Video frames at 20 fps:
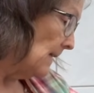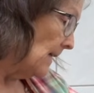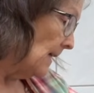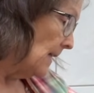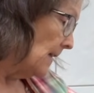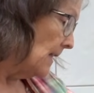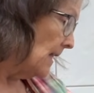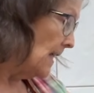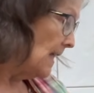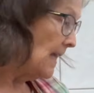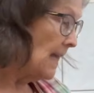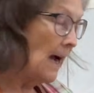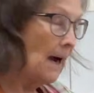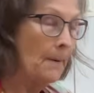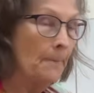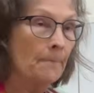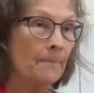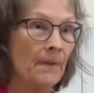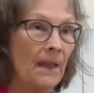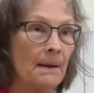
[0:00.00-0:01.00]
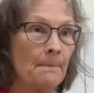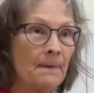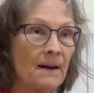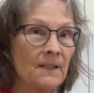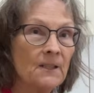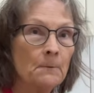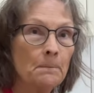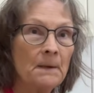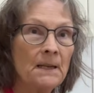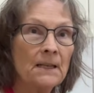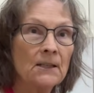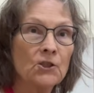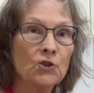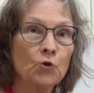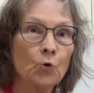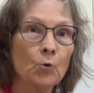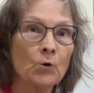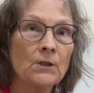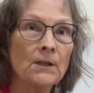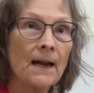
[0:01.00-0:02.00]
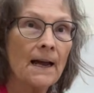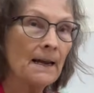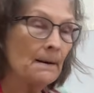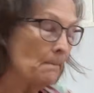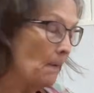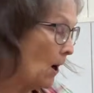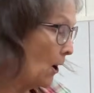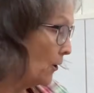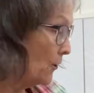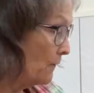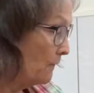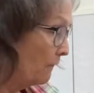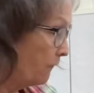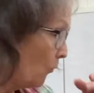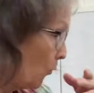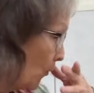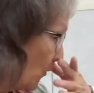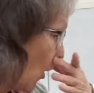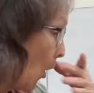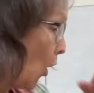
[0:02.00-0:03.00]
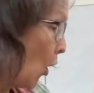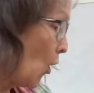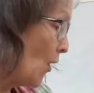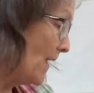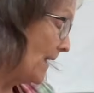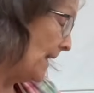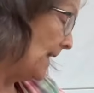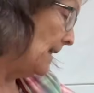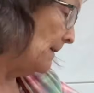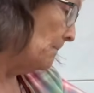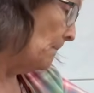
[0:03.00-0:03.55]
There must be a saute mode for a high heat